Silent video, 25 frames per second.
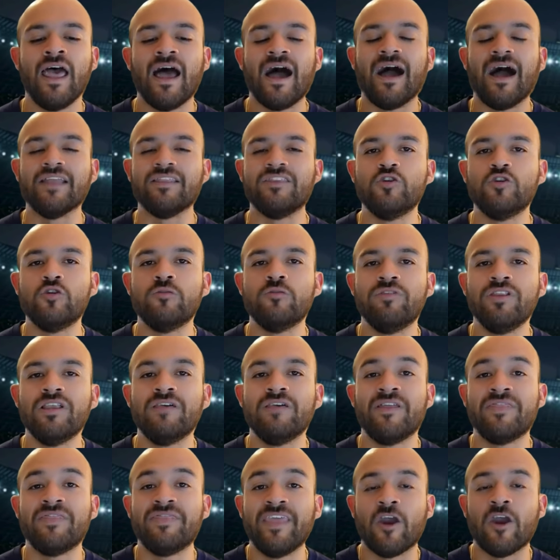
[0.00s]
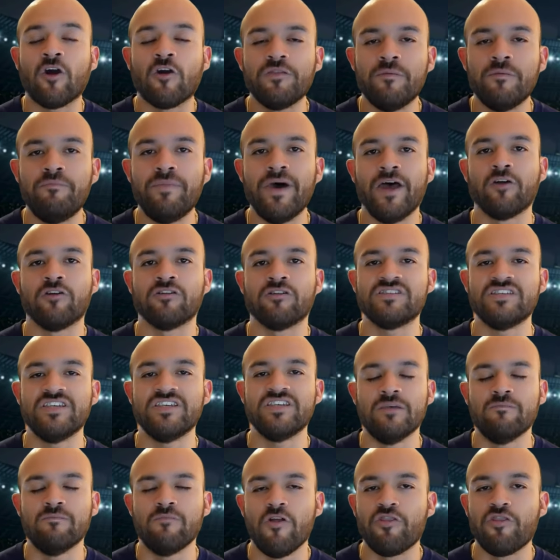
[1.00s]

I do believe that they are the better team.